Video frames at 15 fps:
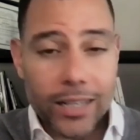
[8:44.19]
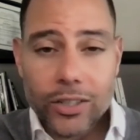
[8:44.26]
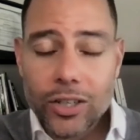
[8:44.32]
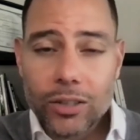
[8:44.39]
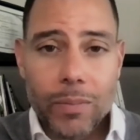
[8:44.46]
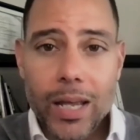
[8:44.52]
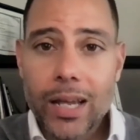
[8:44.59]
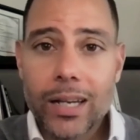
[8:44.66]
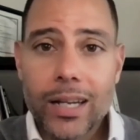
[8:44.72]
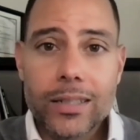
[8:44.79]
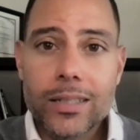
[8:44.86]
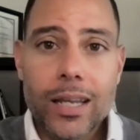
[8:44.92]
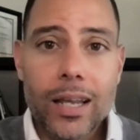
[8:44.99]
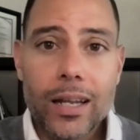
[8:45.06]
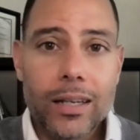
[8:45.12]
That young man
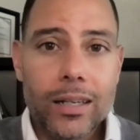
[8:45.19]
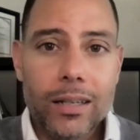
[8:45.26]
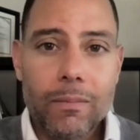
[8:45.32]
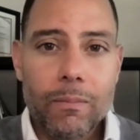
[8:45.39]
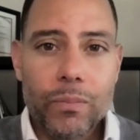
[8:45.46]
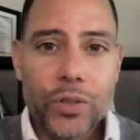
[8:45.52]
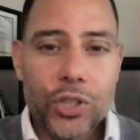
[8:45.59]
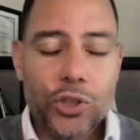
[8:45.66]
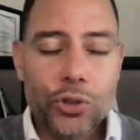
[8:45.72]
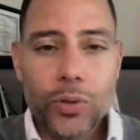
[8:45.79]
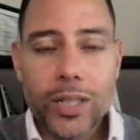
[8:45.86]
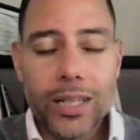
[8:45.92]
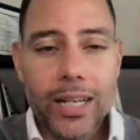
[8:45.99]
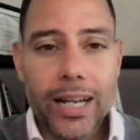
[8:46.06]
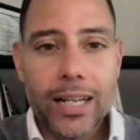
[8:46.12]
at 10
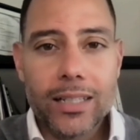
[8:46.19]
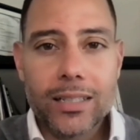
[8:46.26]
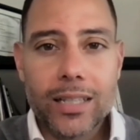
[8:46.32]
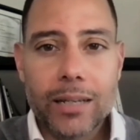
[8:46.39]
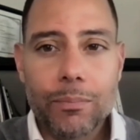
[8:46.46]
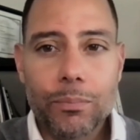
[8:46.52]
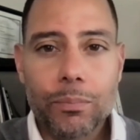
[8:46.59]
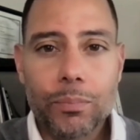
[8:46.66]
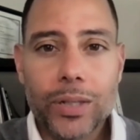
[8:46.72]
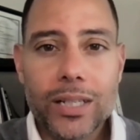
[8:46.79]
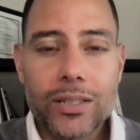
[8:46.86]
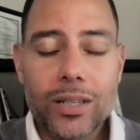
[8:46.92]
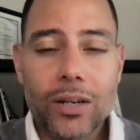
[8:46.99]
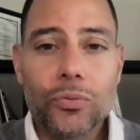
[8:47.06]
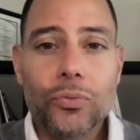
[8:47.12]
treated as a
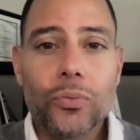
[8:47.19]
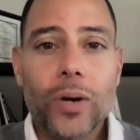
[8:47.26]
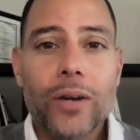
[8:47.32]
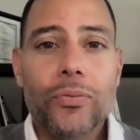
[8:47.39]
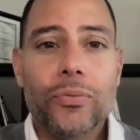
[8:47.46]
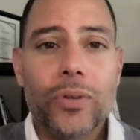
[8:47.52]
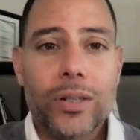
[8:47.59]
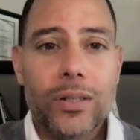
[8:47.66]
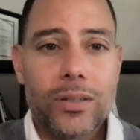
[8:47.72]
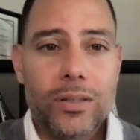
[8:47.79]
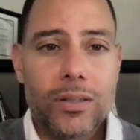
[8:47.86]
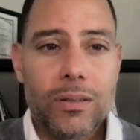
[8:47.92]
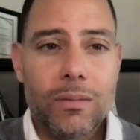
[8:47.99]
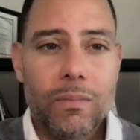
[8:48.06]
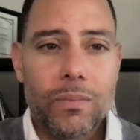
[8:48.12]
place of
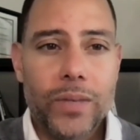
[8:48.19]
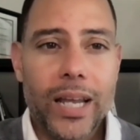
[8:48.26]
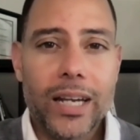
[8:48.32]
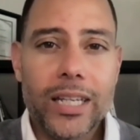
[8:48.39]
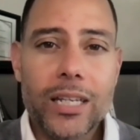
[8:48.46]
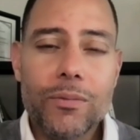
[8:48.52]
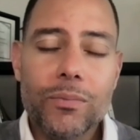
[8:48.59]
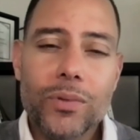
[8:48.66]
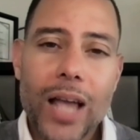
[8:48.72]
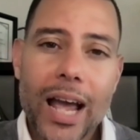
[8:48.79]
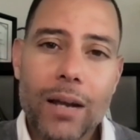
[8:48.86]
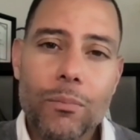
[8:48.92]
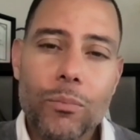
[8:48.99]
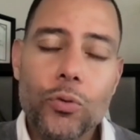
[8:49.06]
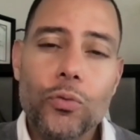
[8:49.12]
reference, and he
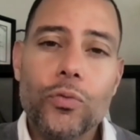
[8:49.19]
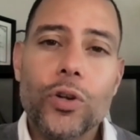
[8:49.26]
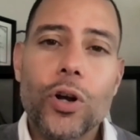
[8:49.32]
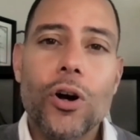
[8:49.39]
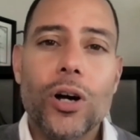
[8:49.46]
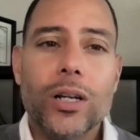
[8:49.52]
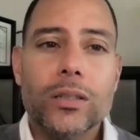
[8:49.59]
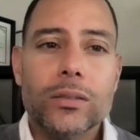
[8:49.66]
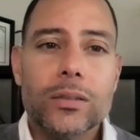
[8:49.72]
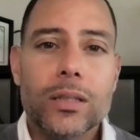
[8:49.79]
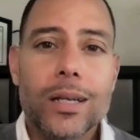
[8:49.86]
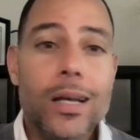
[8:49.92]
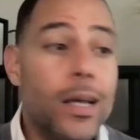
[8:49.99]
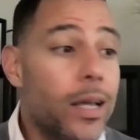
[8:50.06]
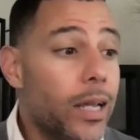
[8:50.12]
had moved on.
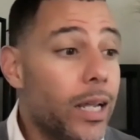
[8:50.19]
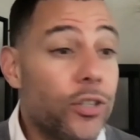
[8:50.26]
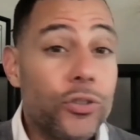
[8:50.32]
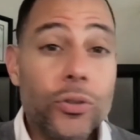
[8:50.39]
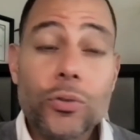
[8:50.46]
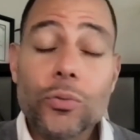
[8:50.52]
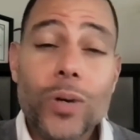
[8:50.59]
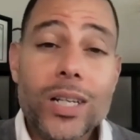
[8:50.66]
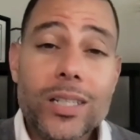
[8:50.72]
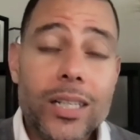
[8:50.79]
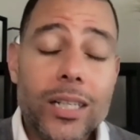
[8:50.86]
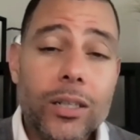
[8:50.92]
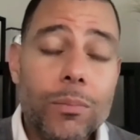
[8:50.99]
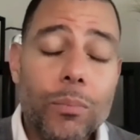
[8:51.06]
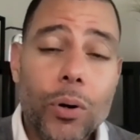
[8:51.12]
In certain
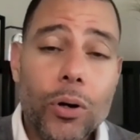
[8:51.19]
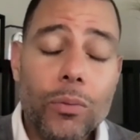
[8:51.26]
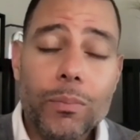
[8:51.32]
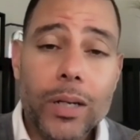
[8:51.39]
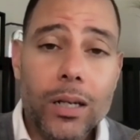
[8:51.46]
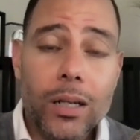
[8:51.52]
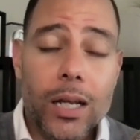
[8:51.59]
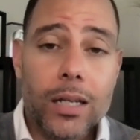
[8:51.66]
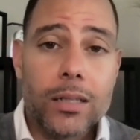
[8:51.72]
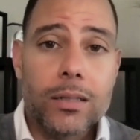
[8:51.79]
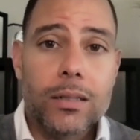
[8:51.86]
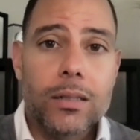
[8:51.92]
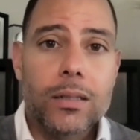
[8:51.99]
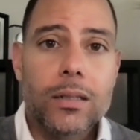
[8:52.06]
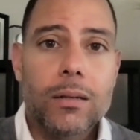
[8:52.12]
ways, he had
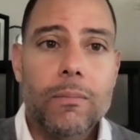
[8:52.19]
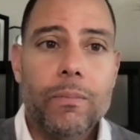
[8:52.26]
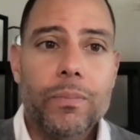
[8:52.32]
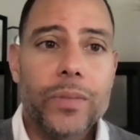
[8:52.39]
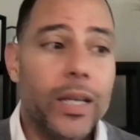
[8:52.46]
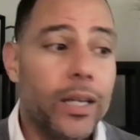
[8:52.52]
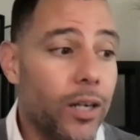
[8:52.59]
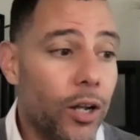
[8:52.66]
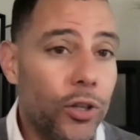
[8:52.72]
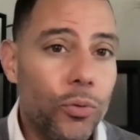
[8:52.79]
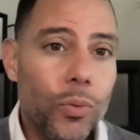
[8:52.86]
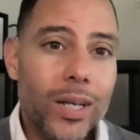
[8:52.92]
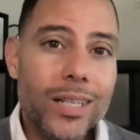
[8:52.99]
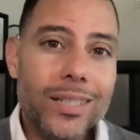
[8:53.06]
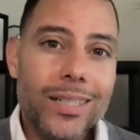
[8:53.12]
compartmentalized. In
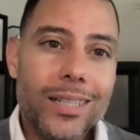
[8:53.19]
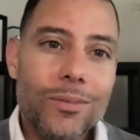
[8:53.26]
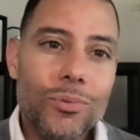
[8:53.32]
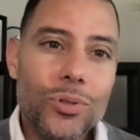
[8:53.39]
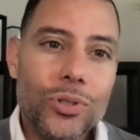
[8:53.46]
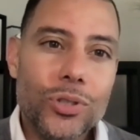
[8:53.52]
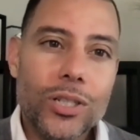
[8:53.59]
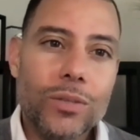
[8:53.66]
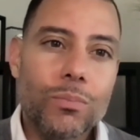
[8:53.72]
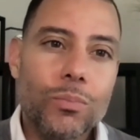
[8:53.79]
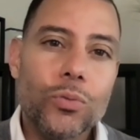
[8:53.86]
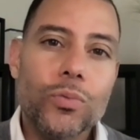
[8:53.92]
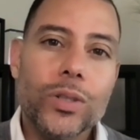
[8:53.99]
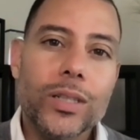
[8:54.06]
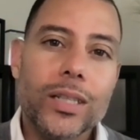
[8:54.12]
other ways, he was just
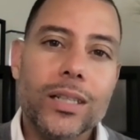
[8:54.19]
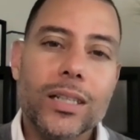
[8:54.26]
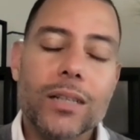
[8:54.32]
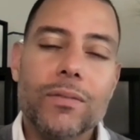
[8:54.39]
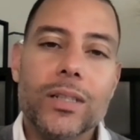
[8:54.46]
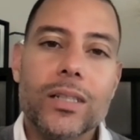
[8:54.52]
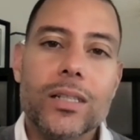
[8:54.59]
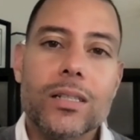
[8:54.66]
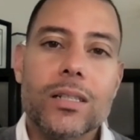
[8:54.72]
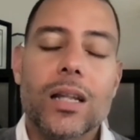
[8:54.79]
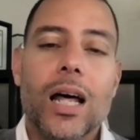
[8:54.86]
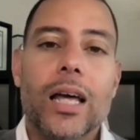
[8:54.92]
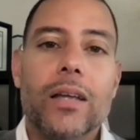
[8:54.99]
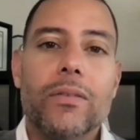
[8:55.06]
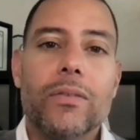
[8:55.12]
moving and living his
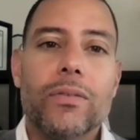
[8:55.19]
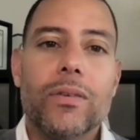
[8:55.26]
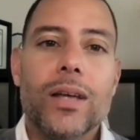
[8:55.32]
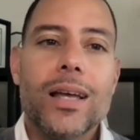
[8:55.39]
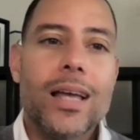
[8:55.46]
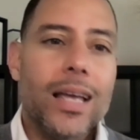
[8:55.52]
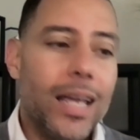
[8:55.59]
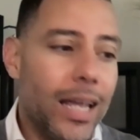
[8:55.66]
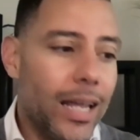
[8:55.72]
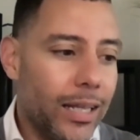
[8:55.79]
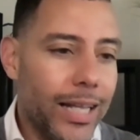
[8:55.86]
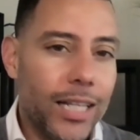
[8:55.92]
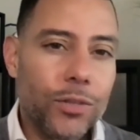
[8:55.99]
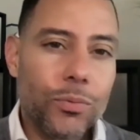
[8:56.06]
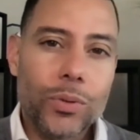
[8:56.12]
life,
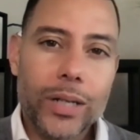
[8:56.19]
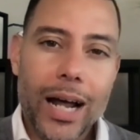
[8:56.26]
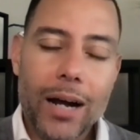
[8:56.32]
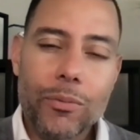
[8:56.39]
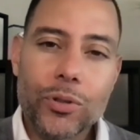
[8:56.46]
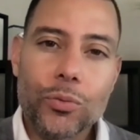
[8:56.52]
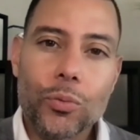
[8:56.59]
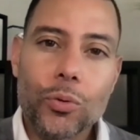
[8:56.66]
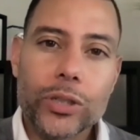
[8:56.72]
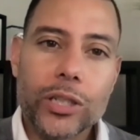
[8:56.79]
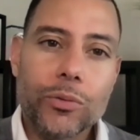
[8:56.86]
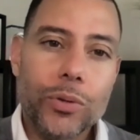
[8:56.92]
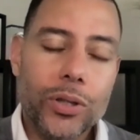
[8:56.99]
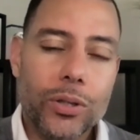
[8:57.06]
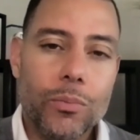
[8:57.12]
and that's what I was
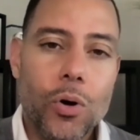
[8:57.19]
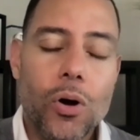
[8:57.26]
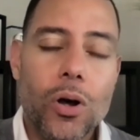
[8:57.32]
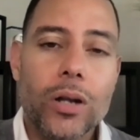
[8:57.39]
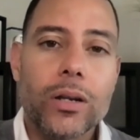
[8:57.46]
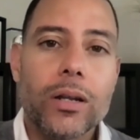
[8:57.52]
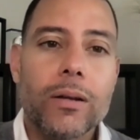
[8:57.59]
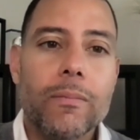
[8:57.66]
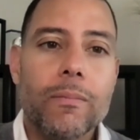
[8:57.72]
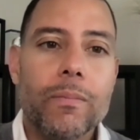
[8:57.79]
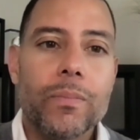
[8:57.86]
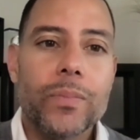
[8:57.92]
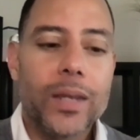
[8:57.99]
working with him on.